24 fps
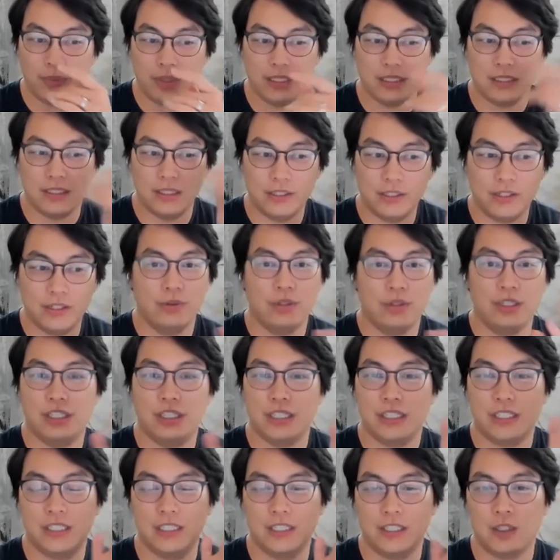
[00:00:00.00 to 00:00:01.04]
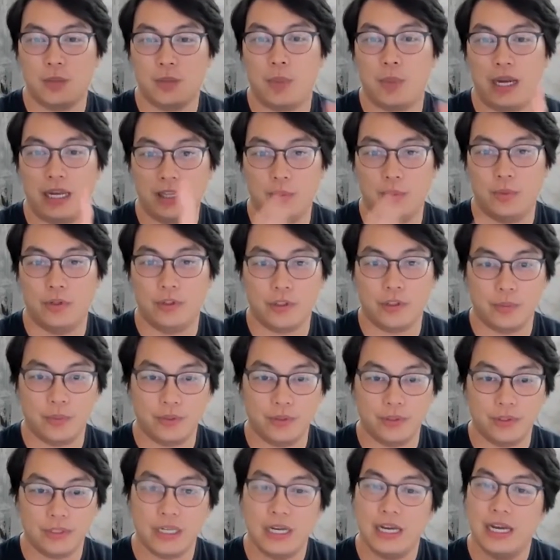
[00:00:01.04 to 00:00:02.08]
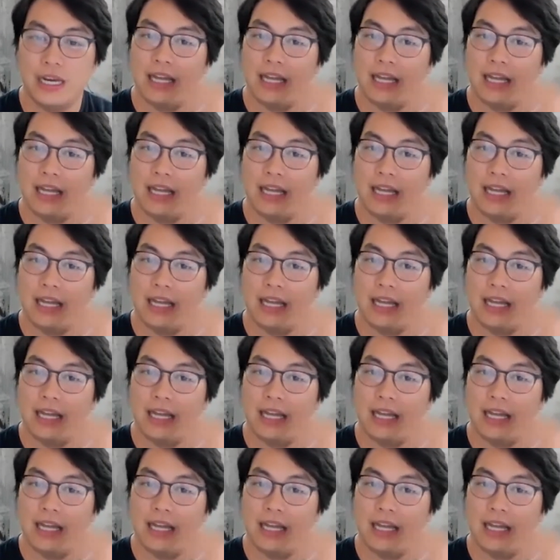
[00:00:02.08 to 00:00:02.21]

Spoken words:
is literally just to expand the multiples.